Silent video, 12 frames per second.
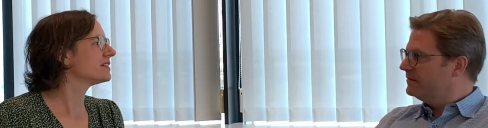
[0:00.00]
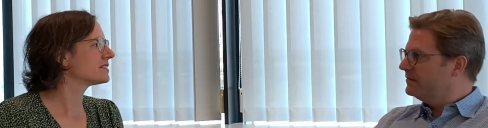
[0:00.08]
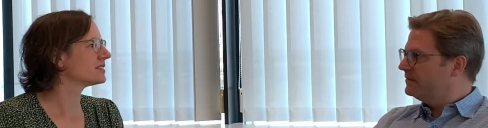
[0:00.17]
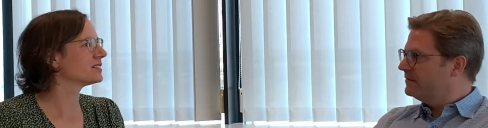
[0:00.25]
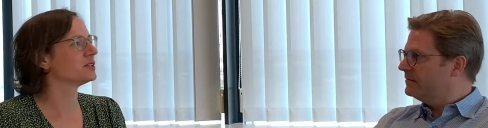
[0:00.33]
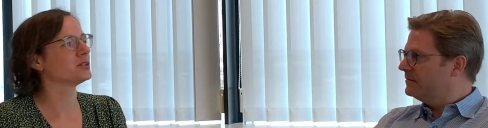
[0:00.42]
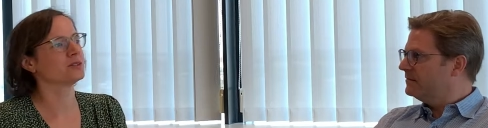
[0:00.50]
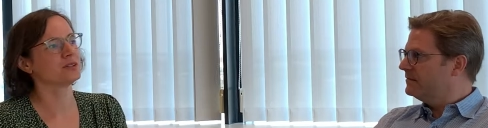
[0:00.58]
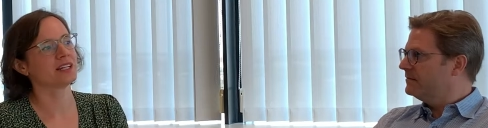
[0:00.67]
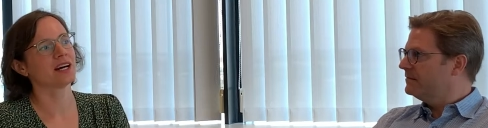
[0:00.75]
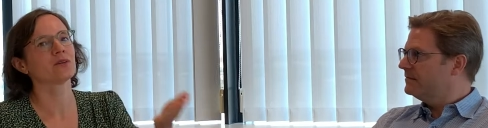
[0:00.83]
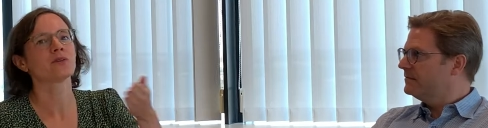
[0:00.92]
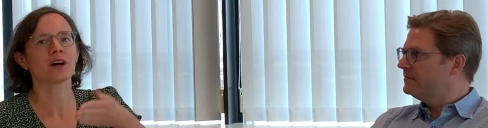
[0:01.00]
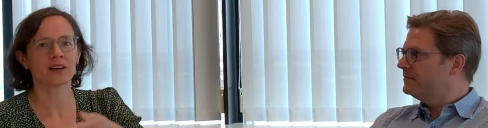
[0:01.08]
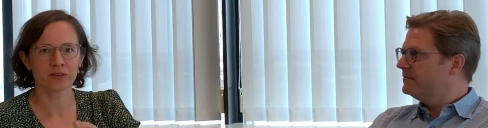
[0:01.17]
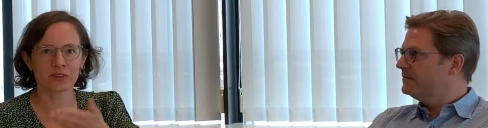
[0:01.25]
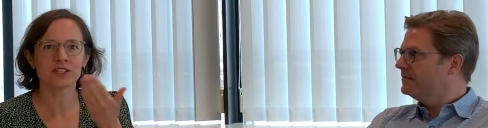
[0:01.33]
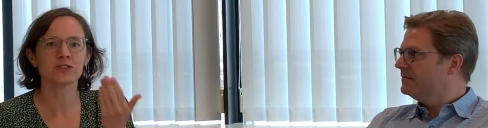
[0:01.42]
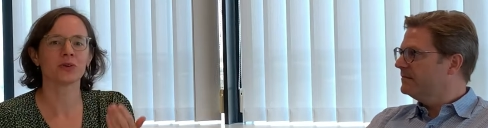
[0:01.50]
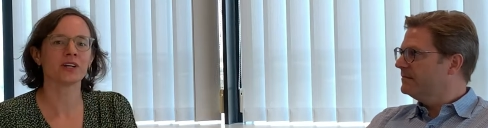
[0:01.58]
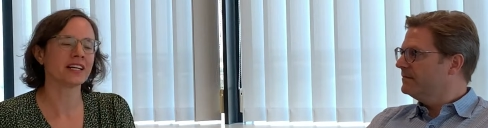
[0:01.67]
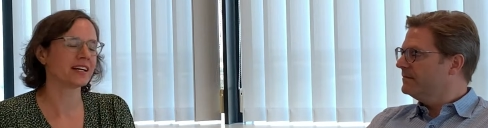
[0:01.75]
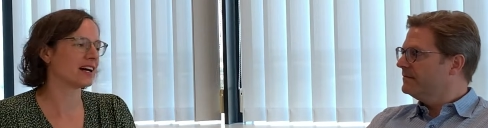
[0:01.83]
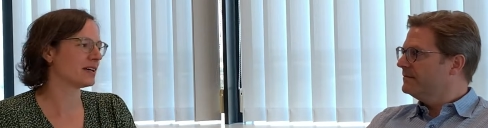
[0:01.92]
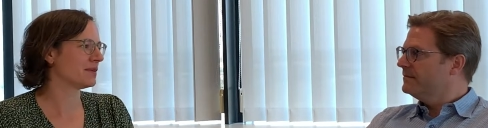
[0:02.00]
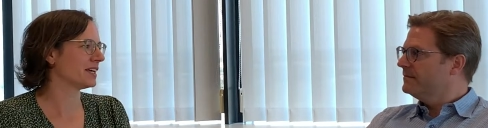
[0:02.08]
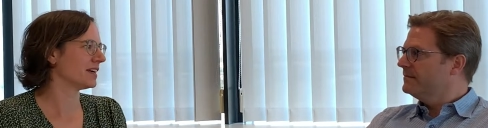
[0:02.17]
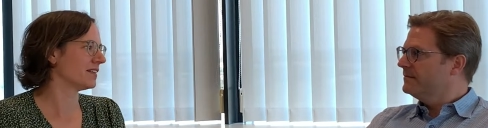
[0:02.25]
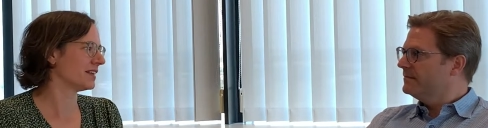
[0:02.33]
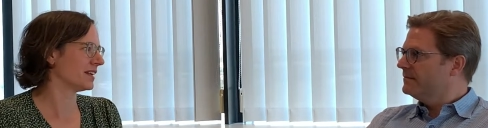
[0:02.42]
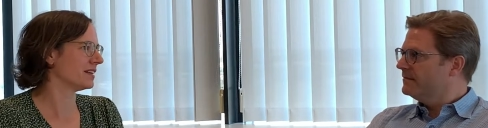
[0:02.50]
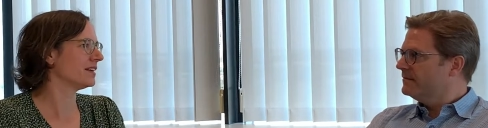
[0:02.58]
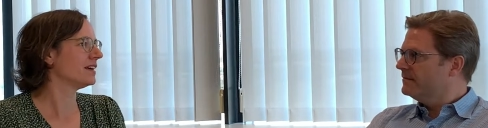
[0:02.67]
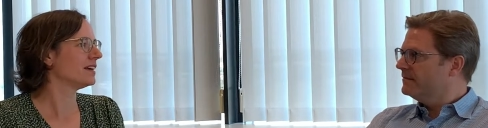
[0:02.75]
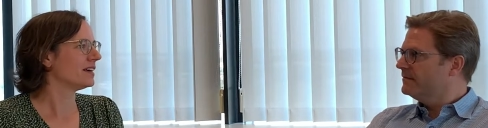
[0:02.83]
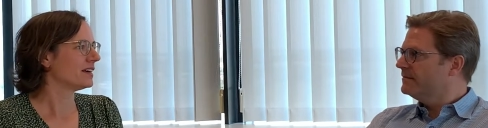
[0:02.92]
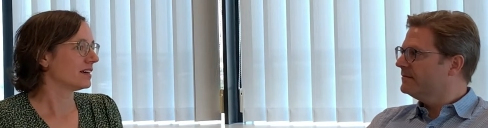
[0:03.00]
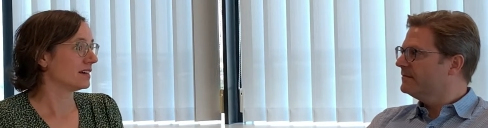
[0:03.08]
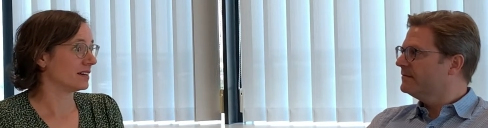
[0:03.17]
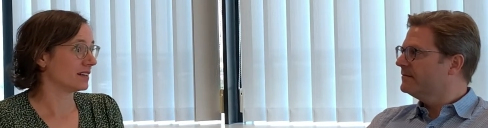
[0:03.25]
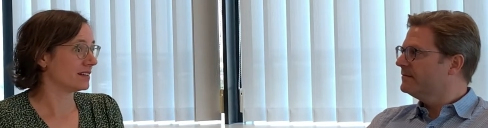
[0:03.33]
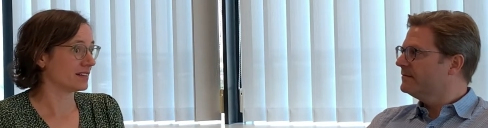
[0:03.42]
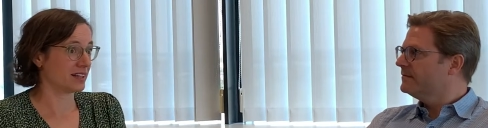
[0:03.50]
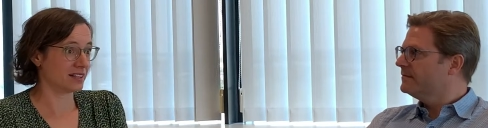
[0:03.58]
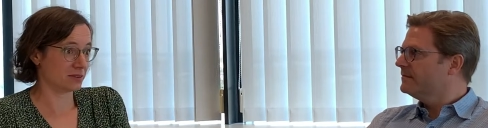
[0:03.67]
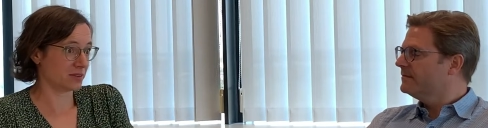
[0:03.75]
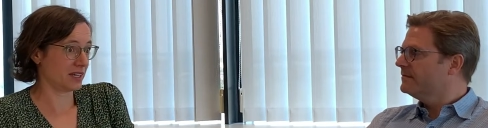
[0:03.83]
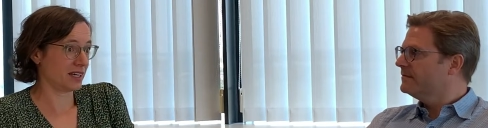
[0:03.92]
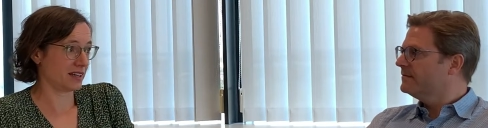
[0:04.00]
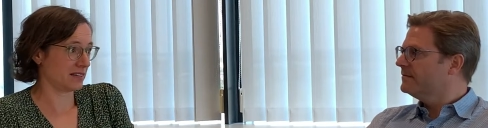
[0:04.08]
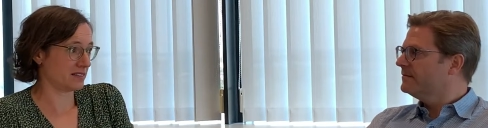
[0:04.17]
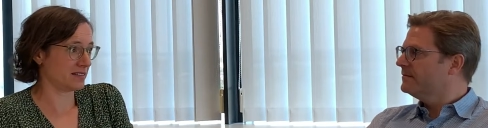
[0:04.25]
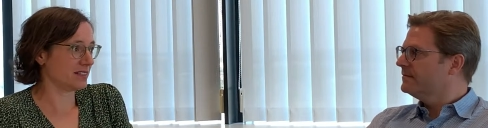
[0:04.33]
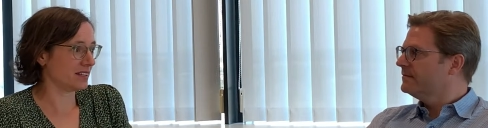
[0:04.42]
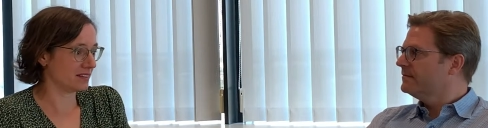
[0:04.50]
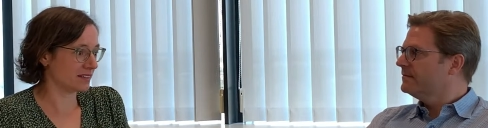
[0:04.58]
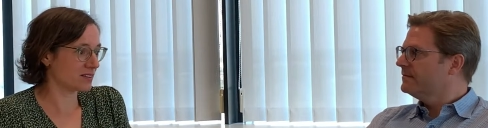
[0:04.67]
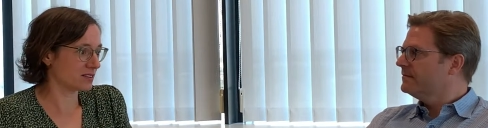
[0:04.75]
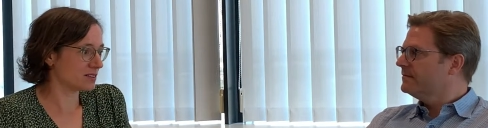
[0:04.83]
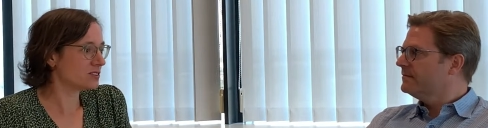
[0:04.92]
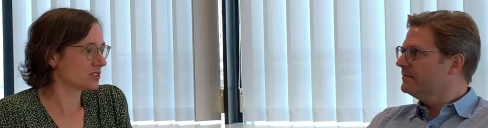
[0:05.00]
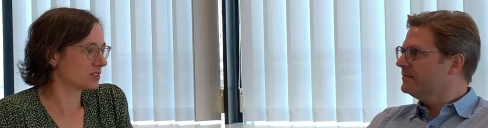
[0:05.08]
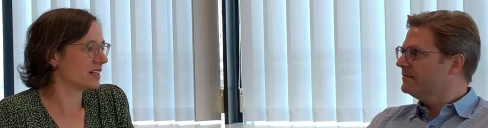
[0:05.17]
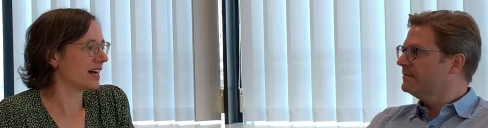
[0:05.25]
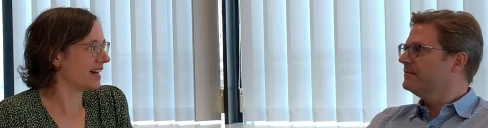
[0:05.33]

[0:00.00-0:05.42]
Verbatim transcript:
Speaker 1: years ago now are rejoining IMEC and then uh, telling, okay, I see that the culture